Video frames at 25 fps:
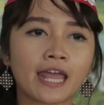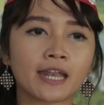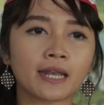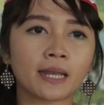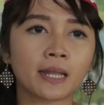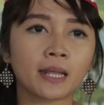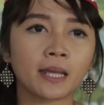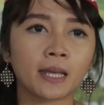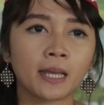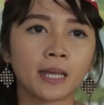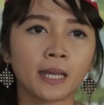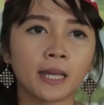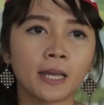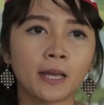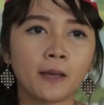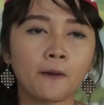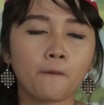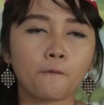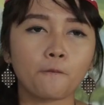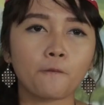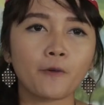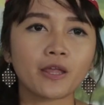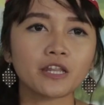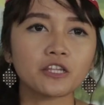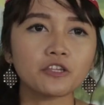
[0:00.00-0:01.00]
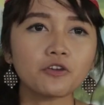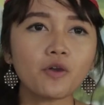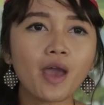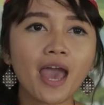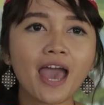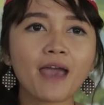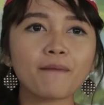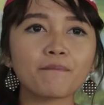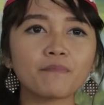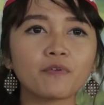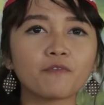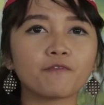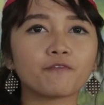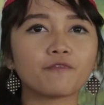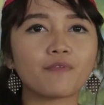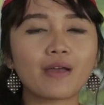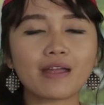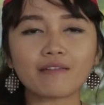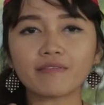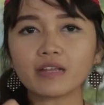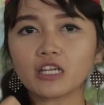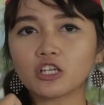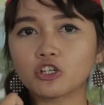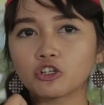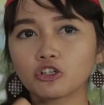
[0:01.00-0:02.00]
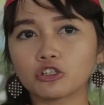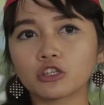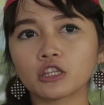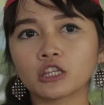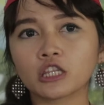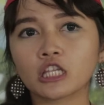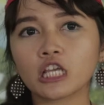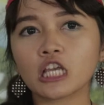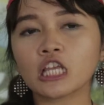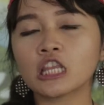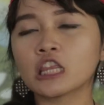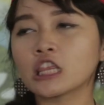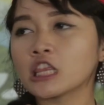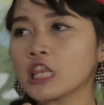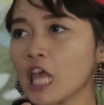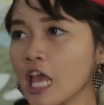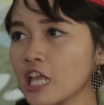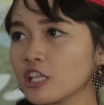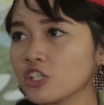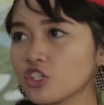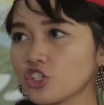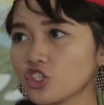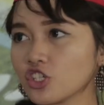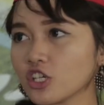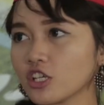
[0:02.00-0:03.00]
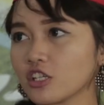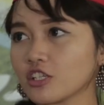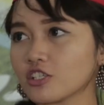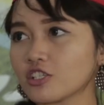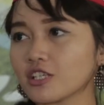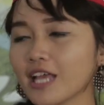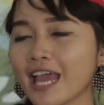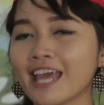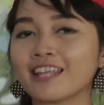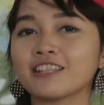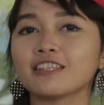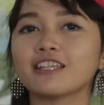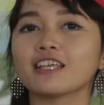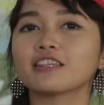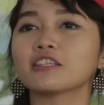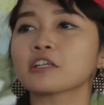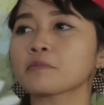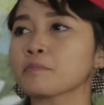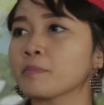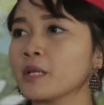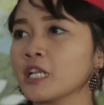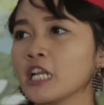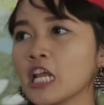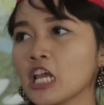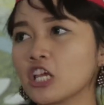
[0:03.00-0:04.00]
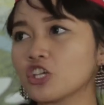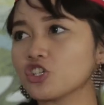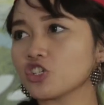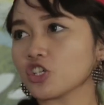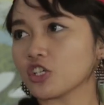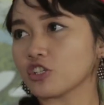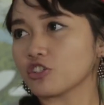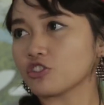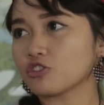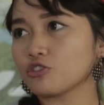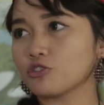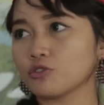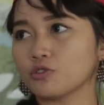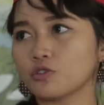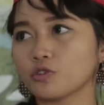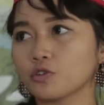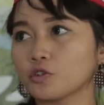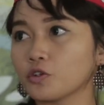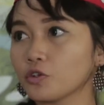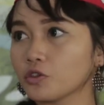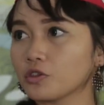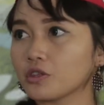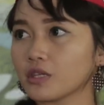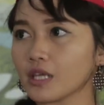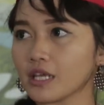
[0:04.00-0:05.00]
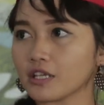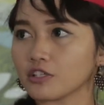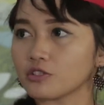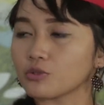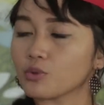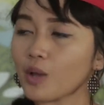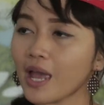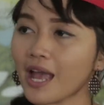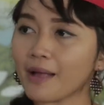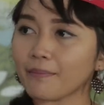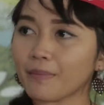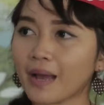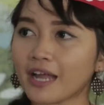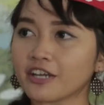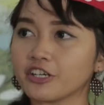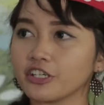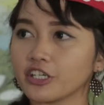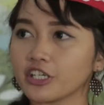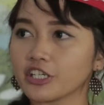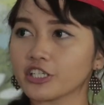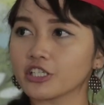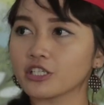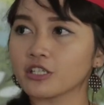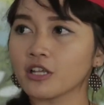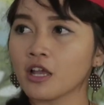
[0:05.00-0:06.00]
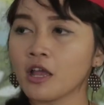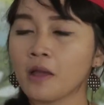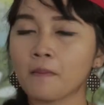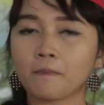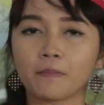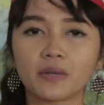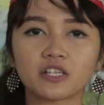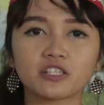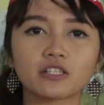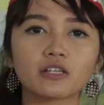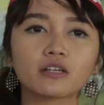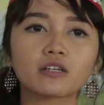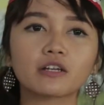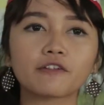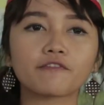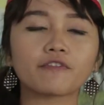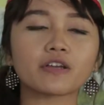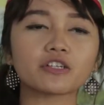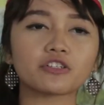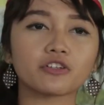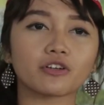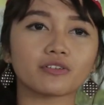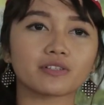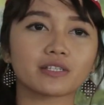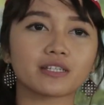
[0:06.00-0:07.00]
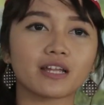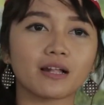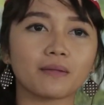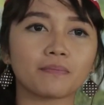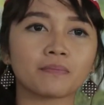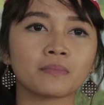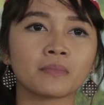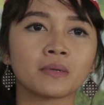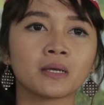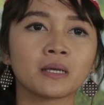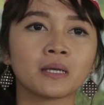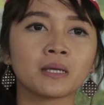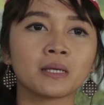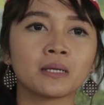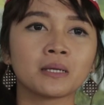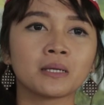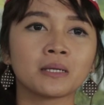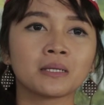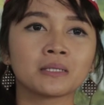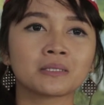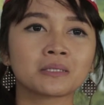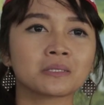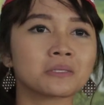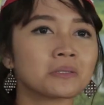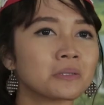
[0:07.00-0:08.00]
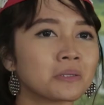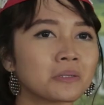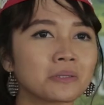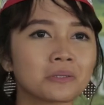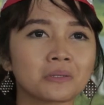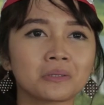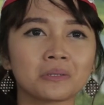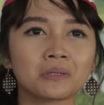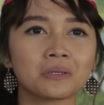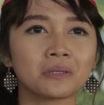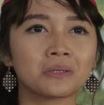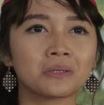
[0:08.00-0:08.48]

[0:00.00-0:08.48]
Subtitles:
And when you have a very good intentions and determinations to do good things, to help others by sacrificing yourself, so